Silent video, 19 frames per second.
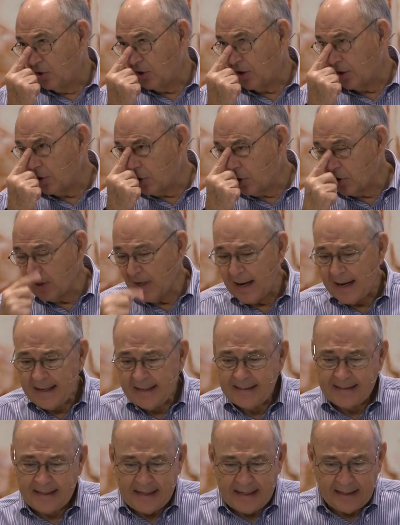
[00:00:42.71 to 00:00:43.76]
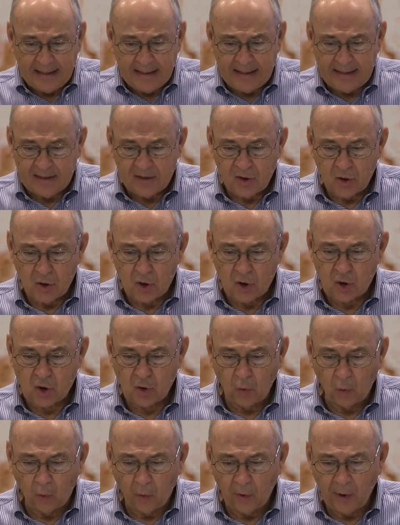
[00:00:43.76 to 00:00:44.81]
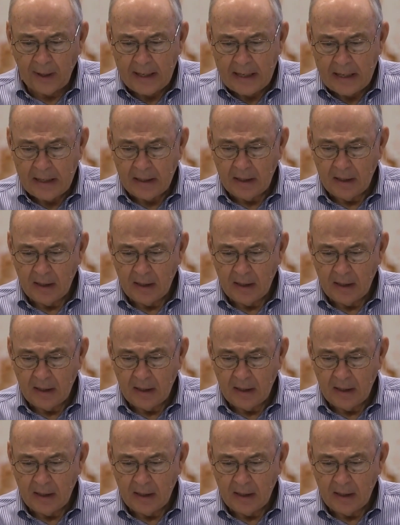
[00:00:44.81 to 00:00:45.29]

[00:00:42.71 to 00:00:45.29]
Judges 18 is the story